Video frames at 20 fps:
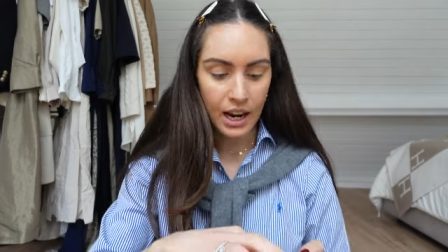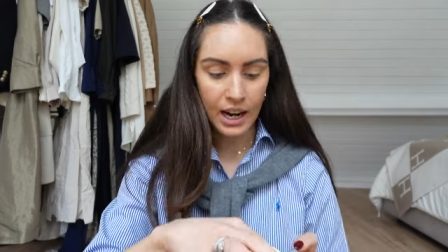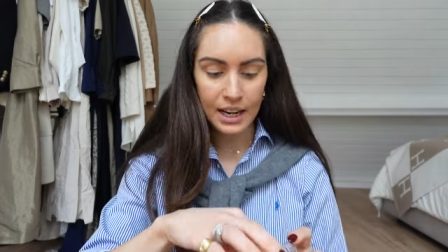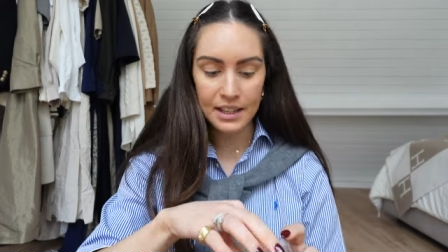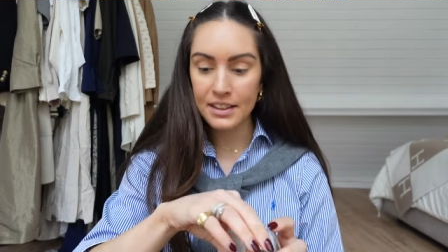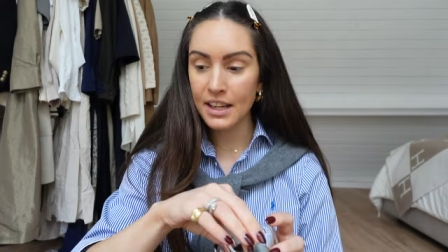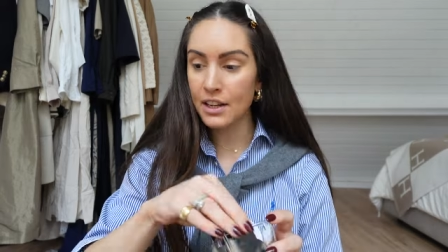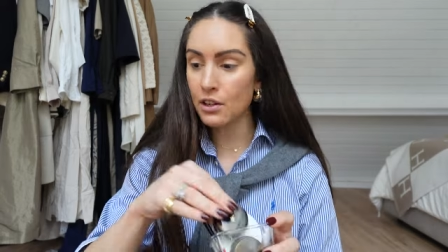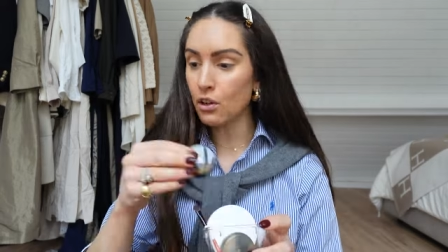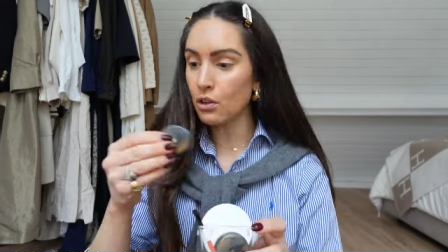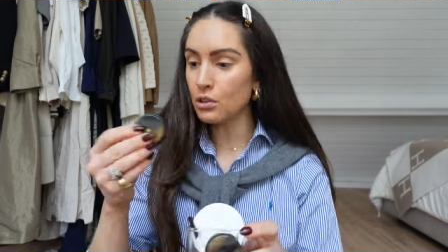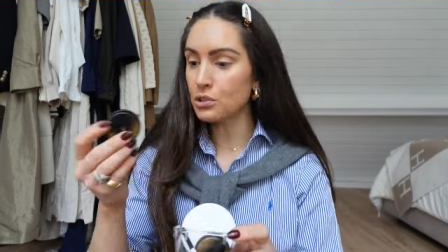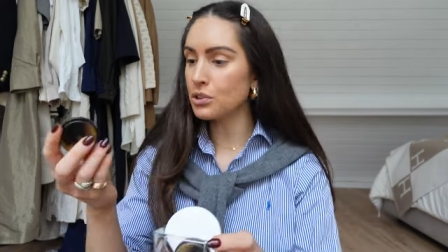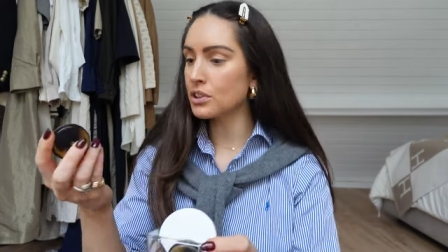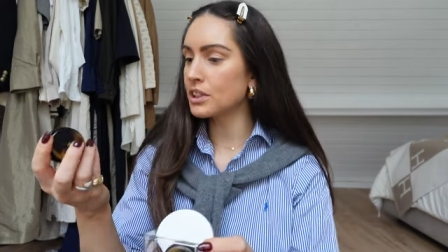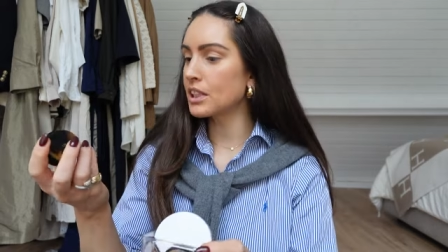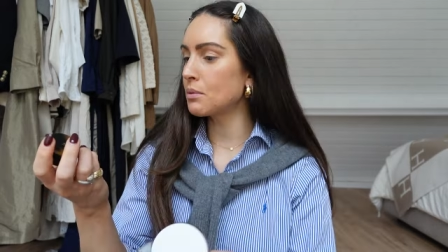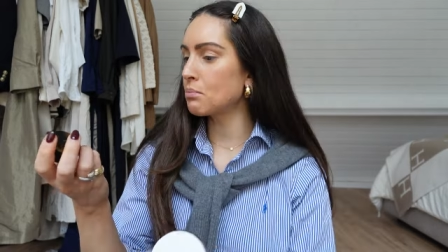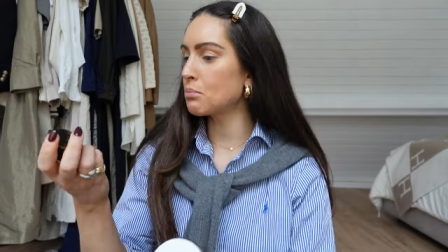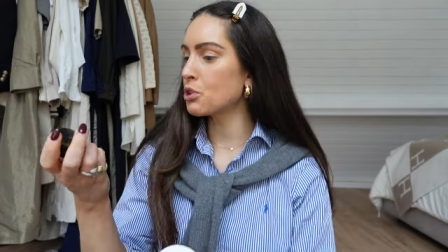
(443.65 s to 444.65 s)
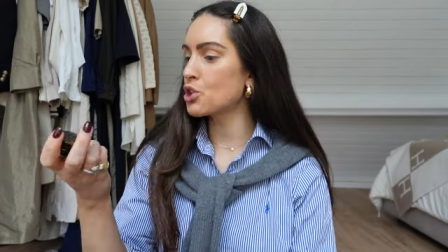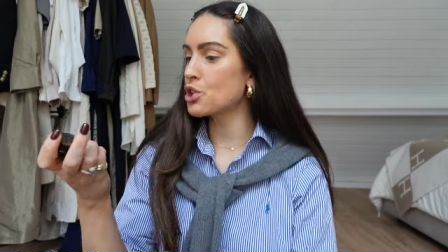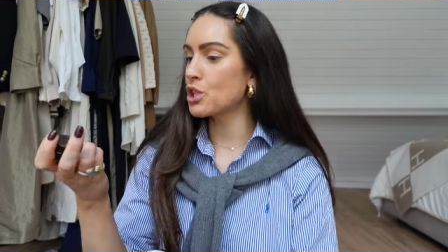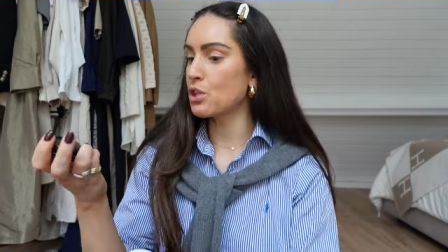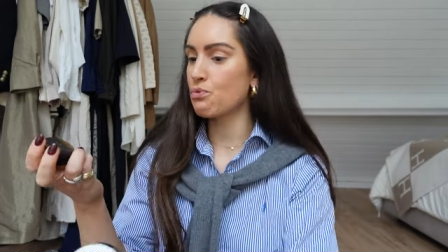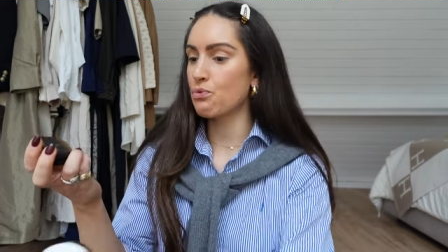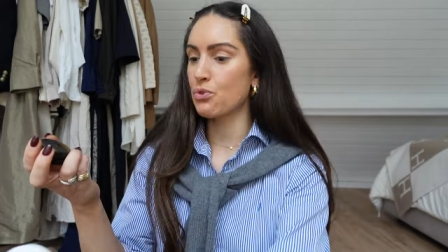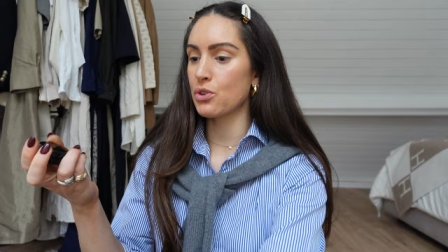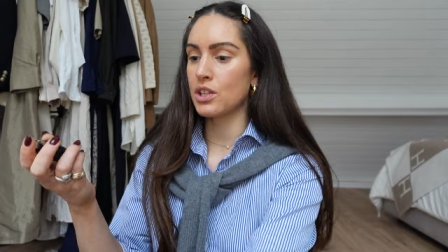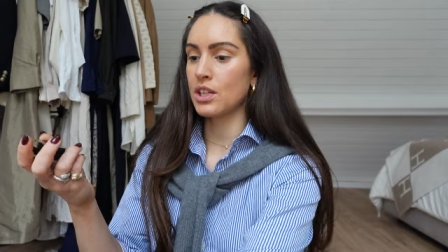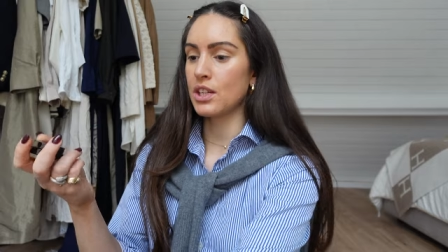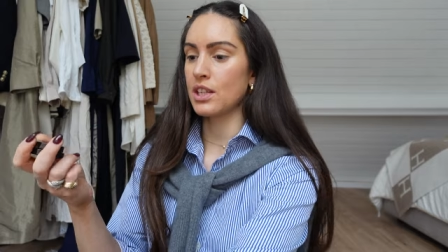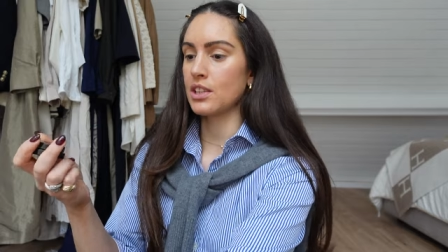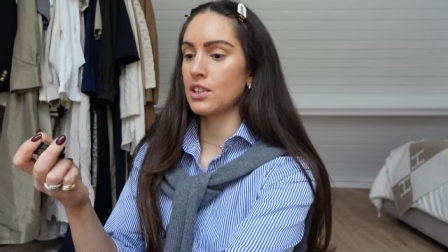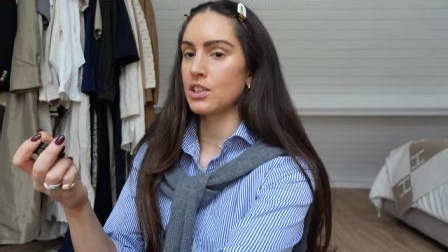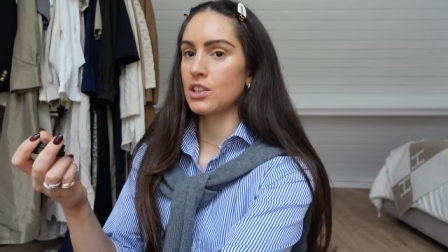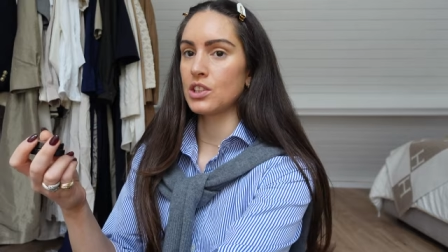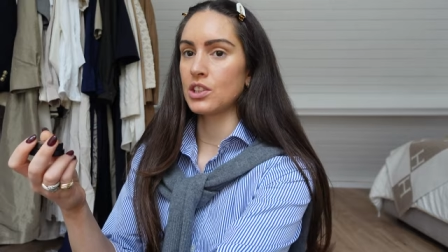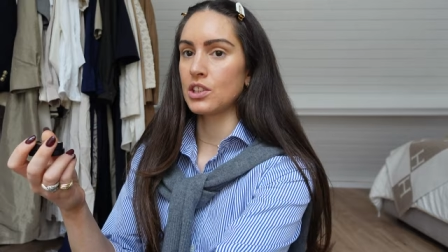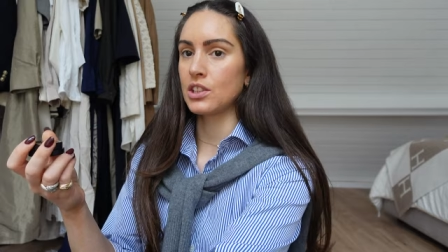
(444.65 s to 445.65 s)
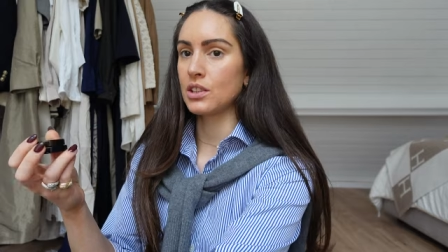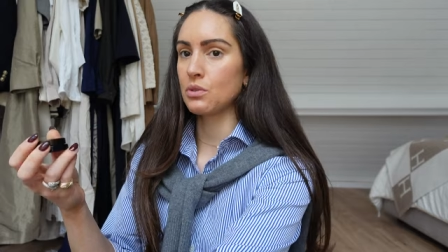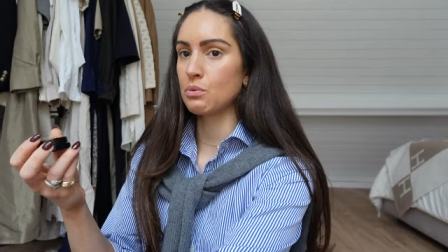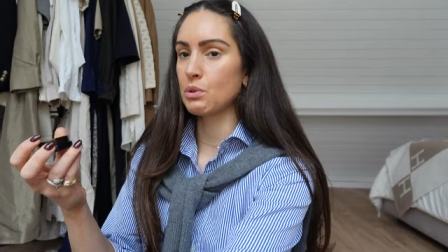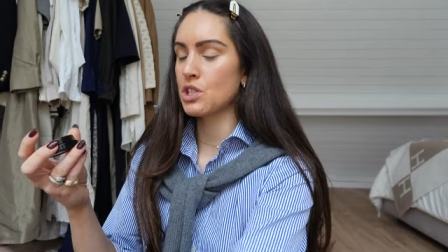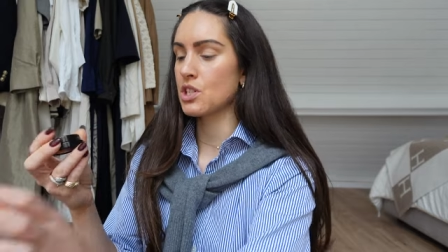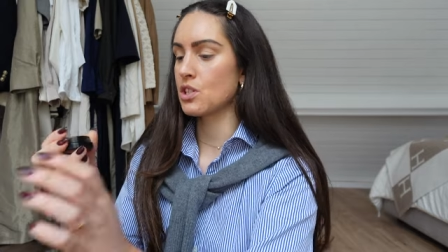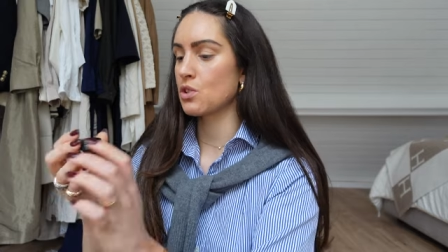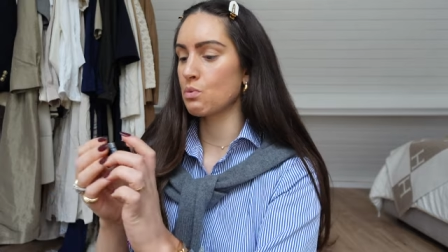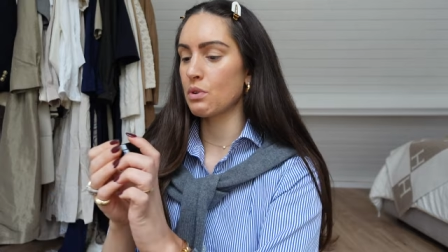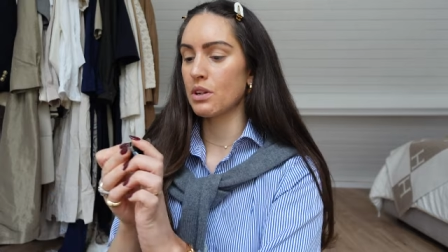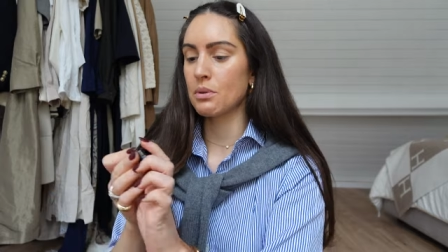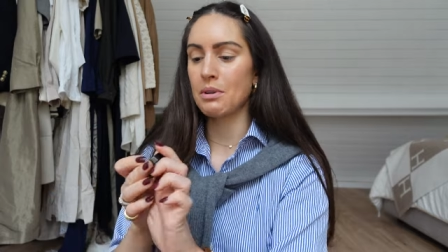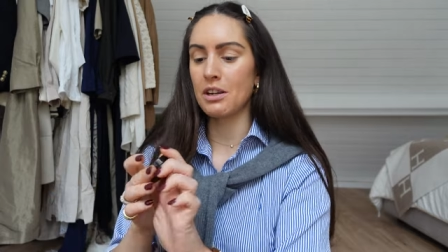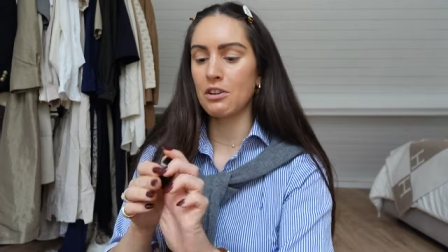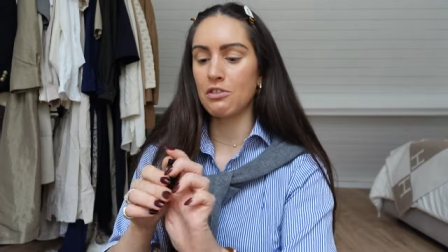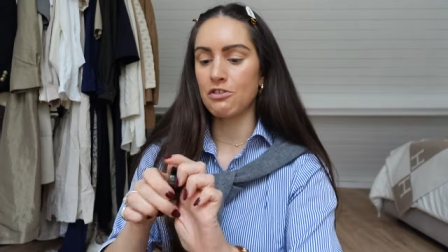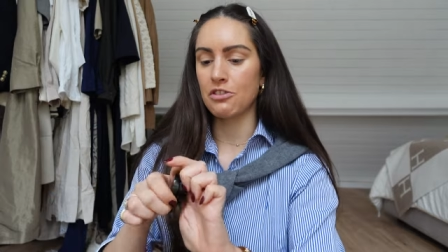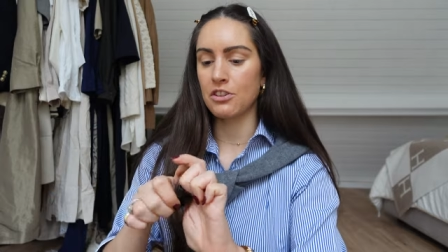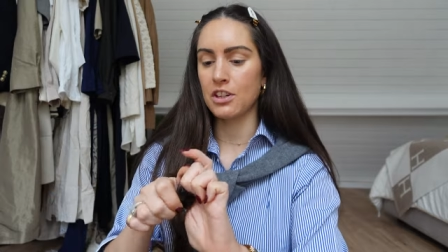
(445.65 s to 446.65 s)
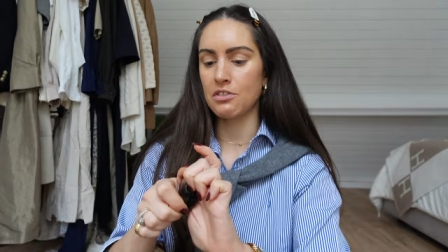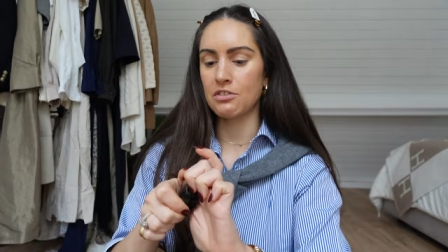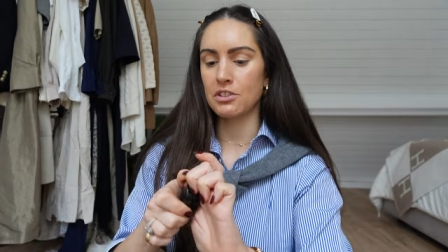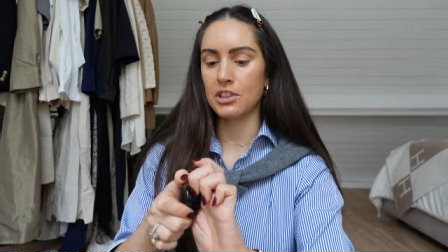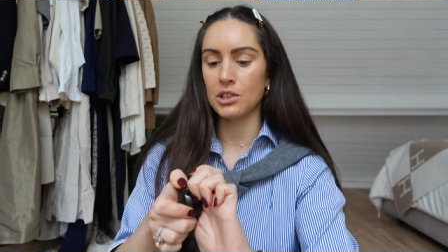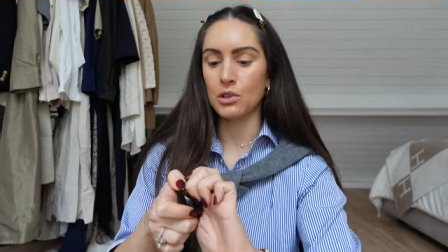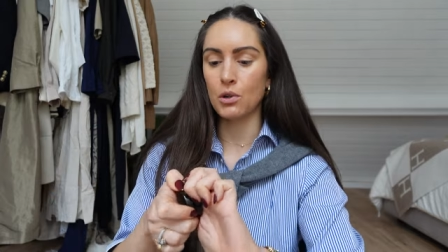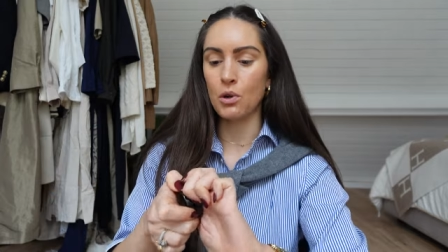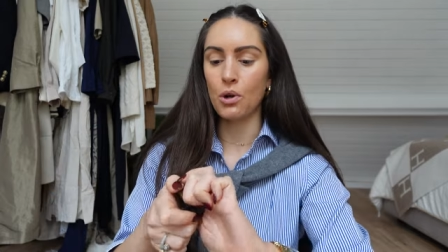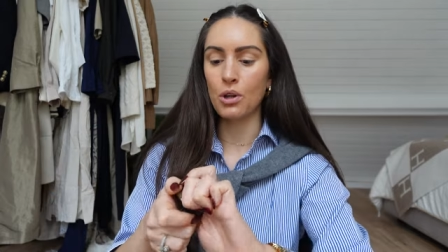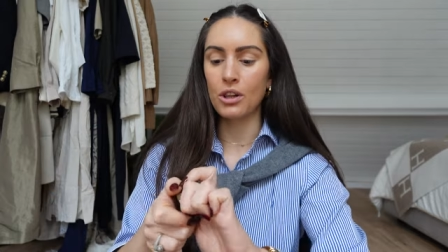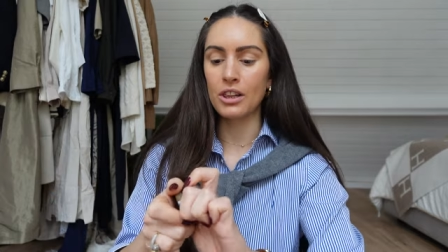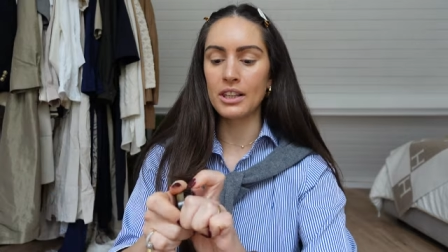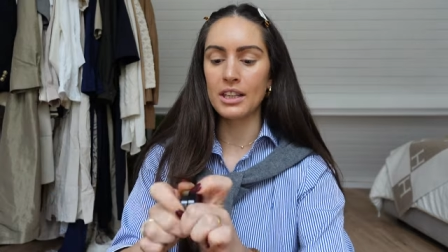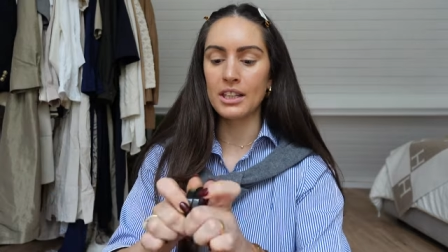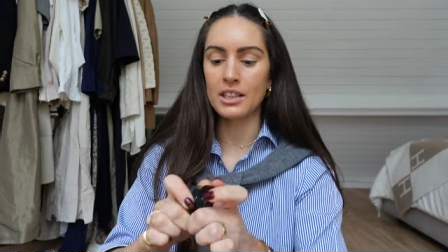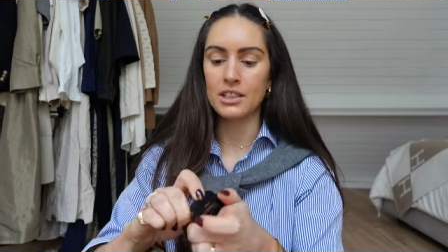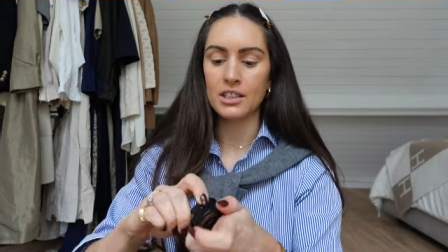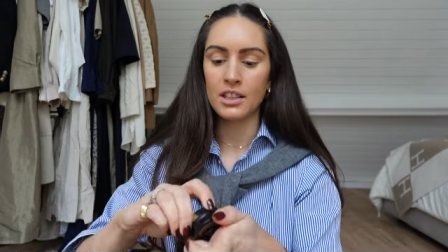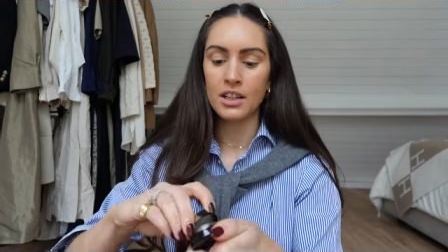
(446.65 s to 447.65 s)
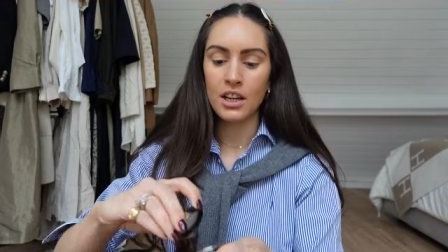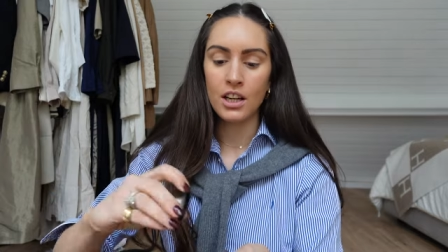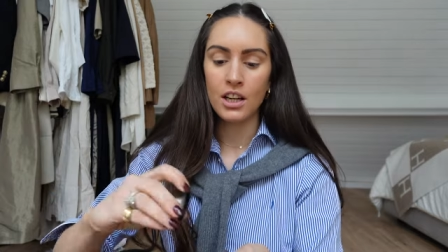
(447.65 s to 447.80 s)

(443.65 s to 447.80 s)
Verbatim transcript: I then also keep chiffon in here, which is one of my favorite all lid